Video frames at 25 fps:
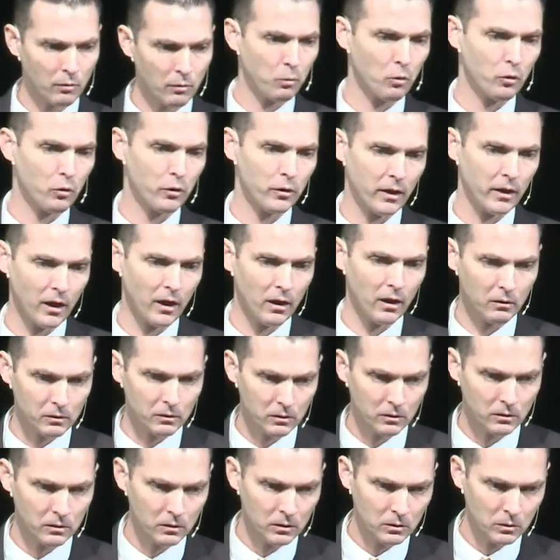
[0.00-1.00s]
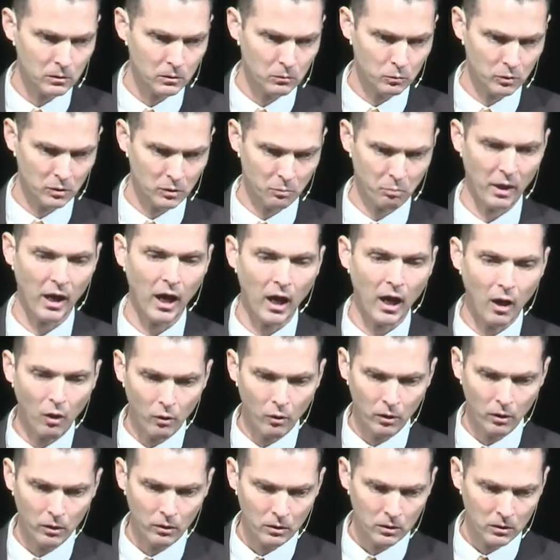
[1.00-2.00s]
poured out with
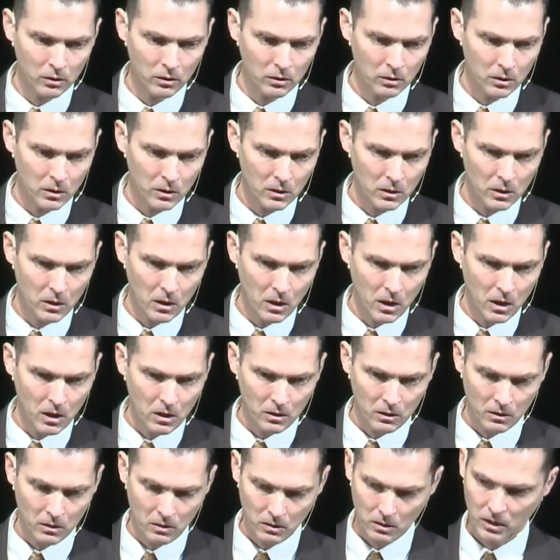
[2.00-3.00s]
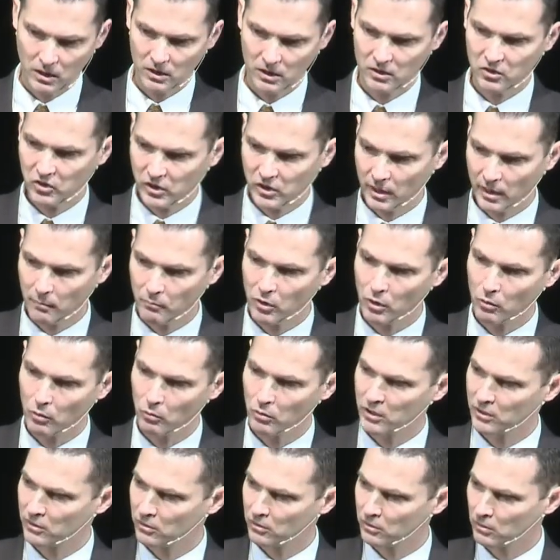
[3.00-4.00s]
power, except there
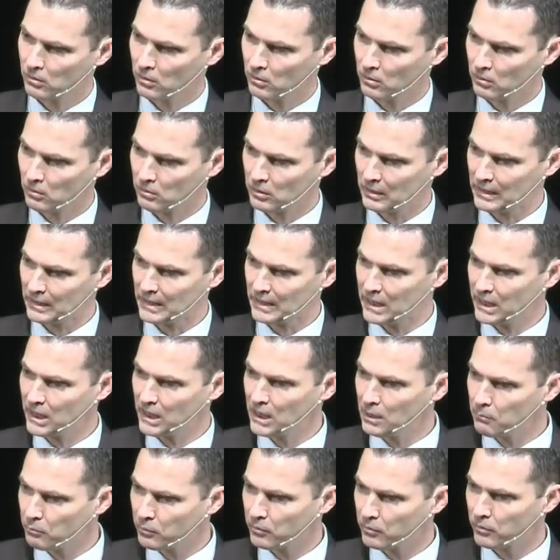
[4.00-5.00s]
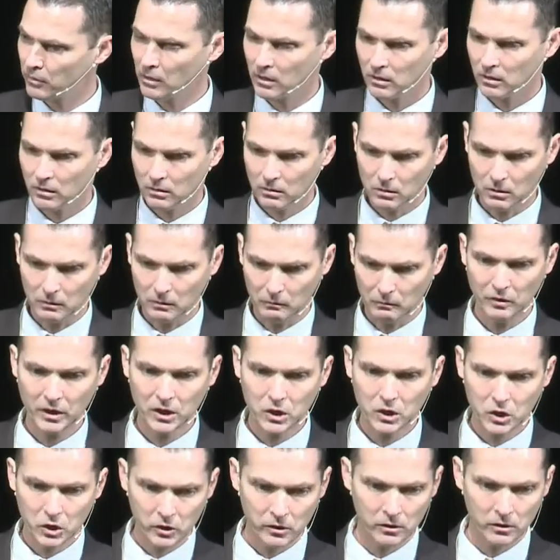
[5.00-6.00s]
was deep
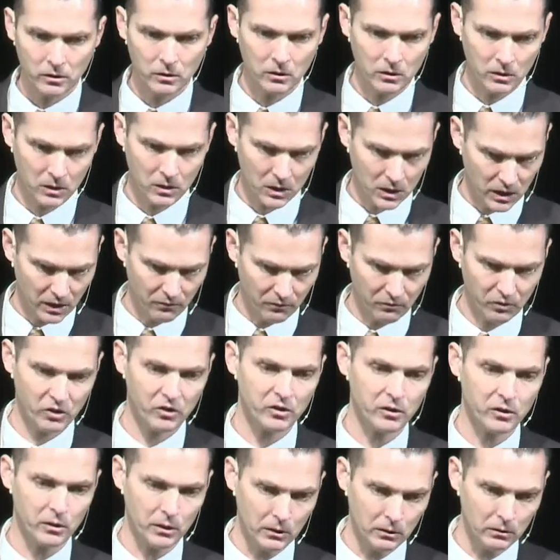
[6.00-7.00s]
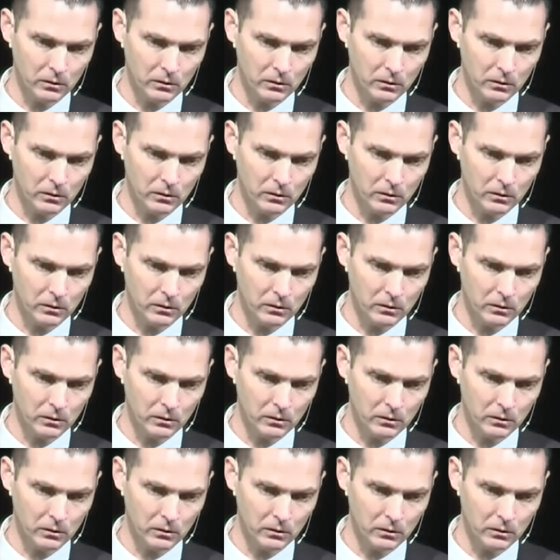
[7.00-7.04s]
conviction of sin.